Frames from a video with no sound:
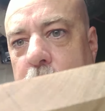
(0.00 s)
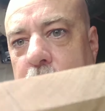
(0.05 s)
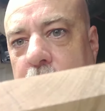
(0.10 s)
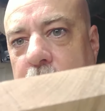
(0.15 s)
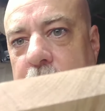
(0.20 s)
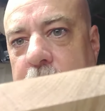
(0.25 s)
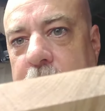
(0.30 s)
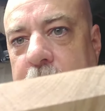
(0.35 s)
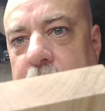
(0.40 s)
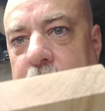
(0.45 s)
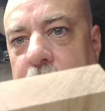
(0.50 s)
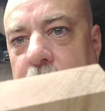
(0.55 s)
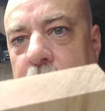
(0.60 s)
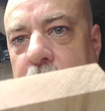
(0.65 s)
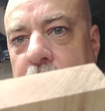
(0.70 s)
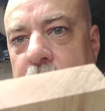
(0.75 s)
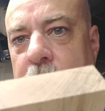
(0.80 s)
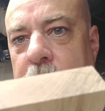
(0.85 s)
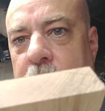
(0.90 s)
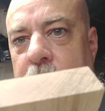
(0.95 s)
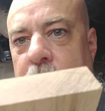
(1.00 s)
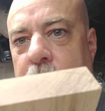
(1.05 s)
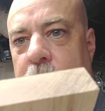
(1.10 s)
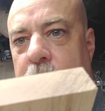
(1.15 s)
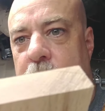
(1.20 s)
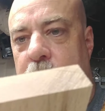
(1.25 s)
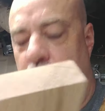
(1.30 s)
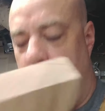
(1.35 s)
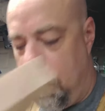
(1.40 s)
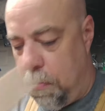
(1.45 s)
clean,
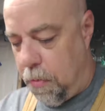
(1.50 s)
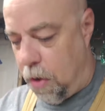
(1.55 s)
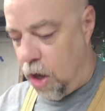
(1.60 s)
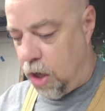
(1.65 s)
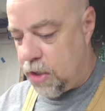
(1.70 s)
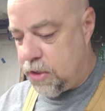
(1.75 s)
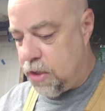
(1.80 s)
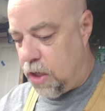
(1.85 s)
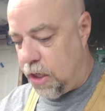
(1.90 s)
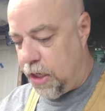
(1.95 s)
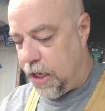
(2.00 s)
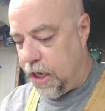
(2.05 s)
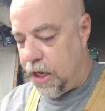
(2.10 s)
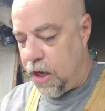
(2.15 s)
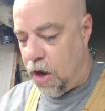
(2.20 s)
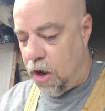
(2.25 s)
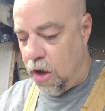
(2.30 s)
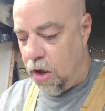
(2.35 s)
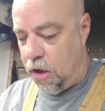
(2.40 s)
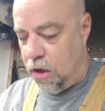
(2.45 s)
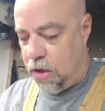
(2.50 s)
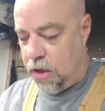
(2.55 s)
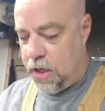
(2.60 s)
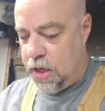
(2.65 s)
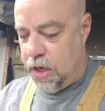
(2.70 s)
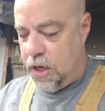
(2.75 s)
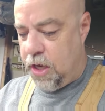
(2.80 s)
no marks on it at all.